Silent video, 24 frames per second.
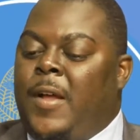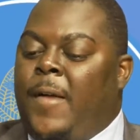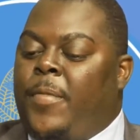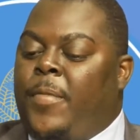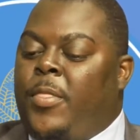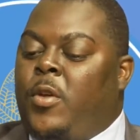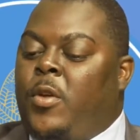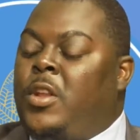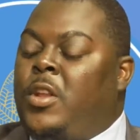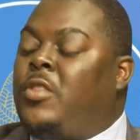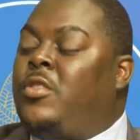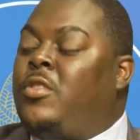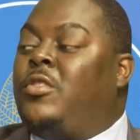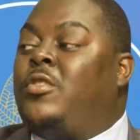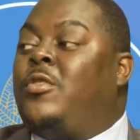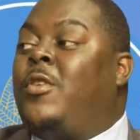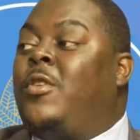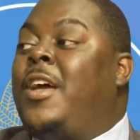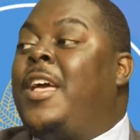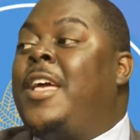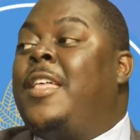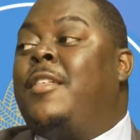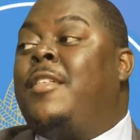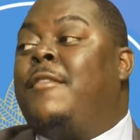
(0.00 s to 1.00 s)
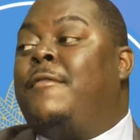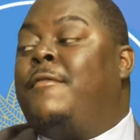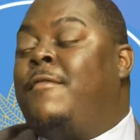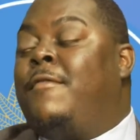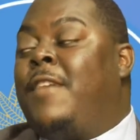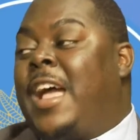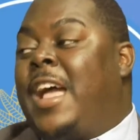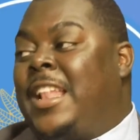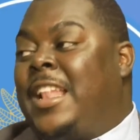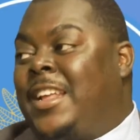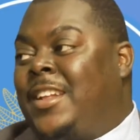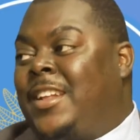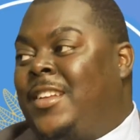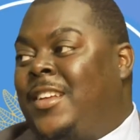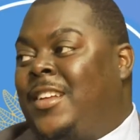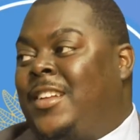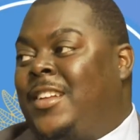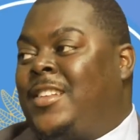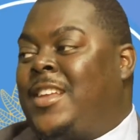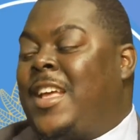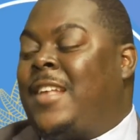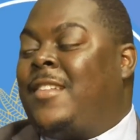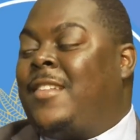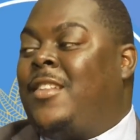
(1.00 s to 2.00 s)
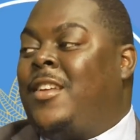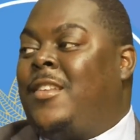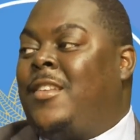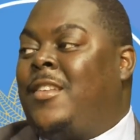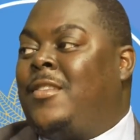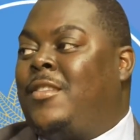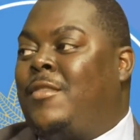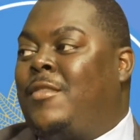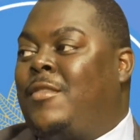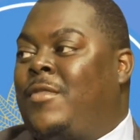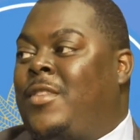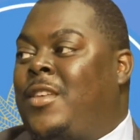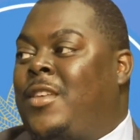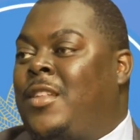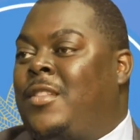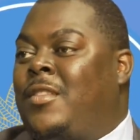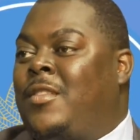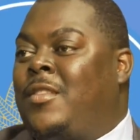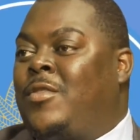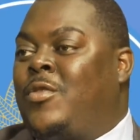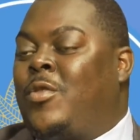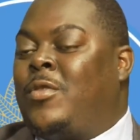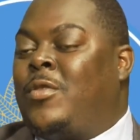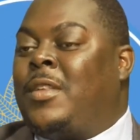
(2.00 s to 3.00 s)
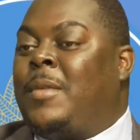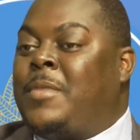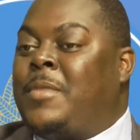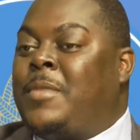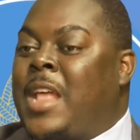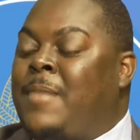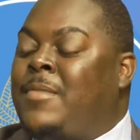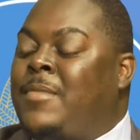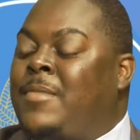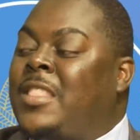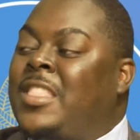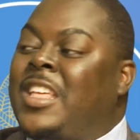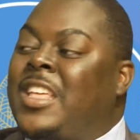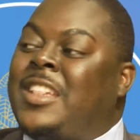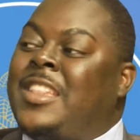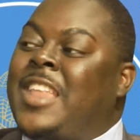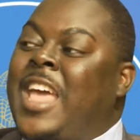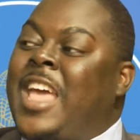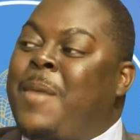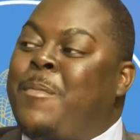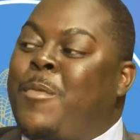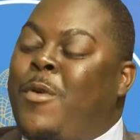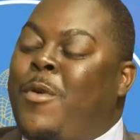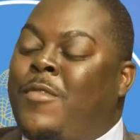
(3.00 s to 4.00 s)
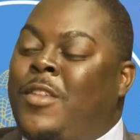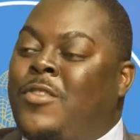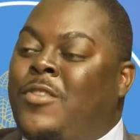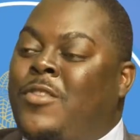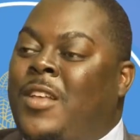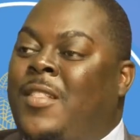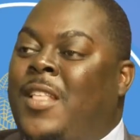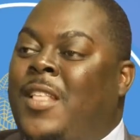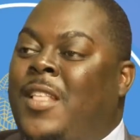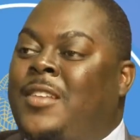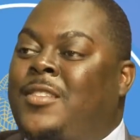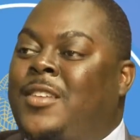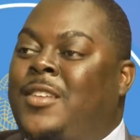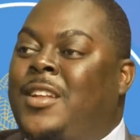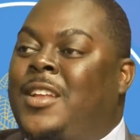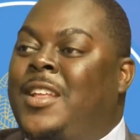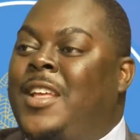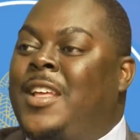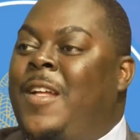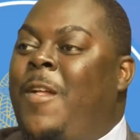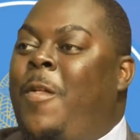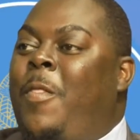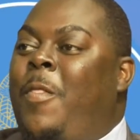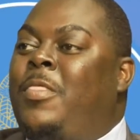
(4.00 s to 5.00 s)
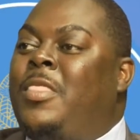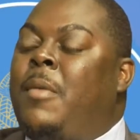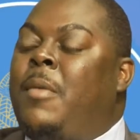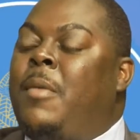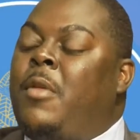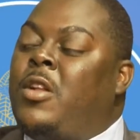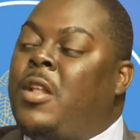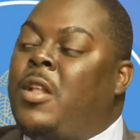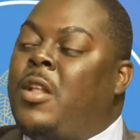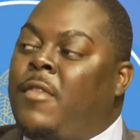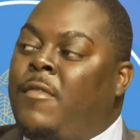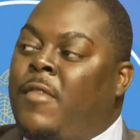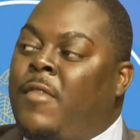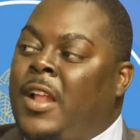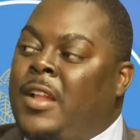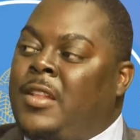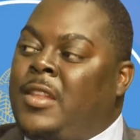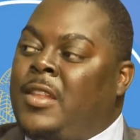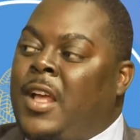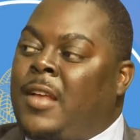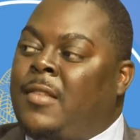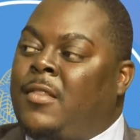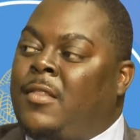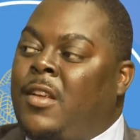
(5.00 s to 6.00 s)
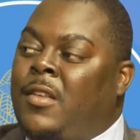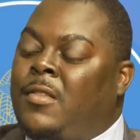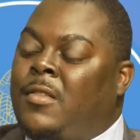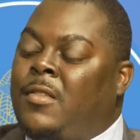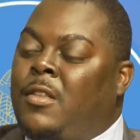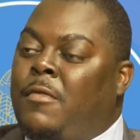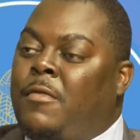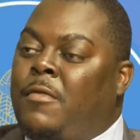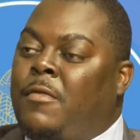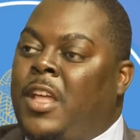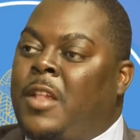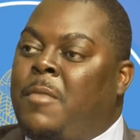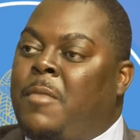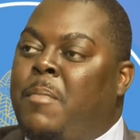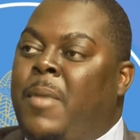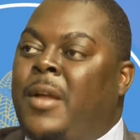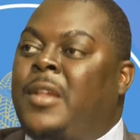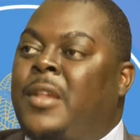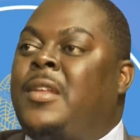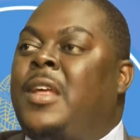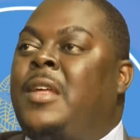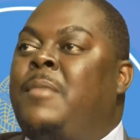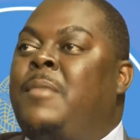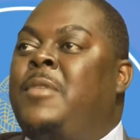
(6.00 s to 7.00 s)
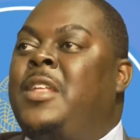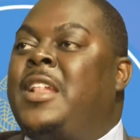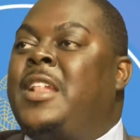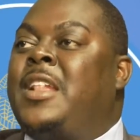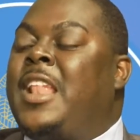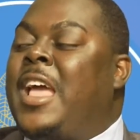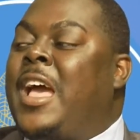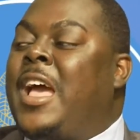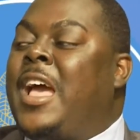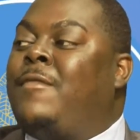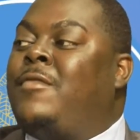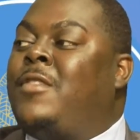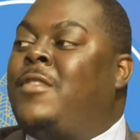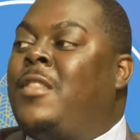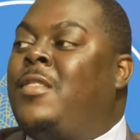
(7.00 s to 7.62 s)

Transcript: They'll need to show a valid tax clearance certificate. So sometimes at the time of the transaction, they may not have a valid tax clearance certificate, but immediately after